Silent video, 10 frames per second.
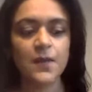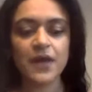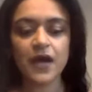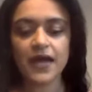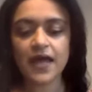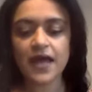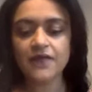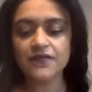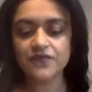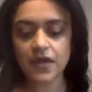But I
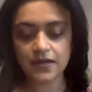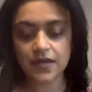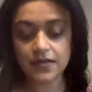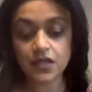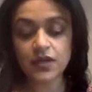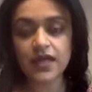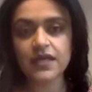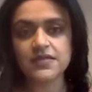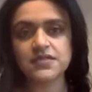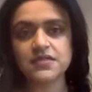have,
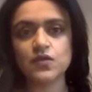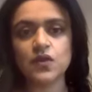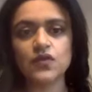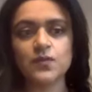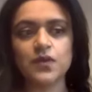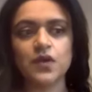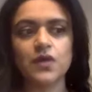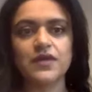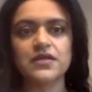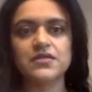like I said, I wrote the book
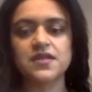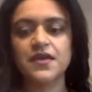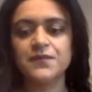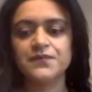because